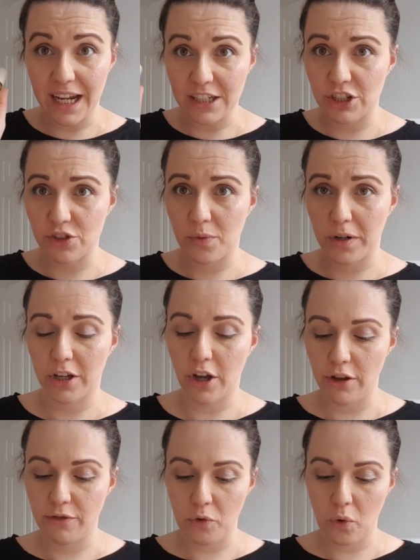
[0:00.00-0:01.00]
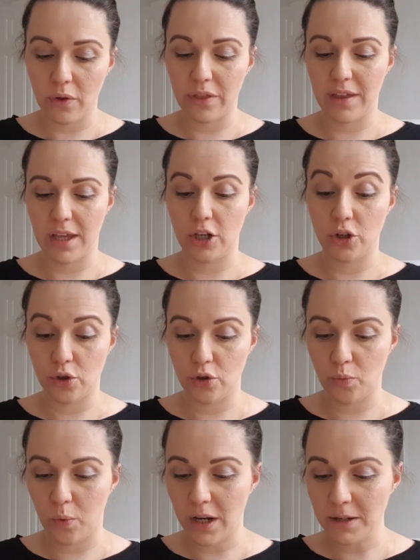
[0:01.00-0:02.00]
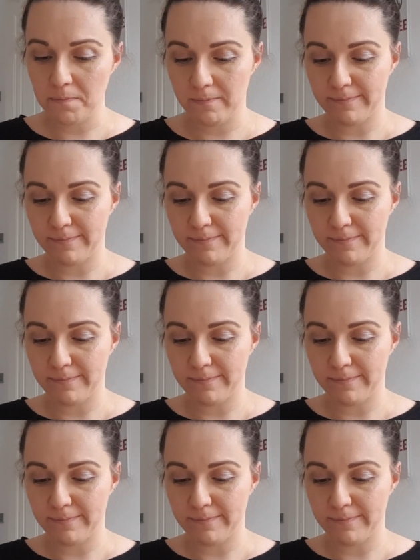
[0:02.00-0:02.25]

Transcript: I just want to go for the nude one.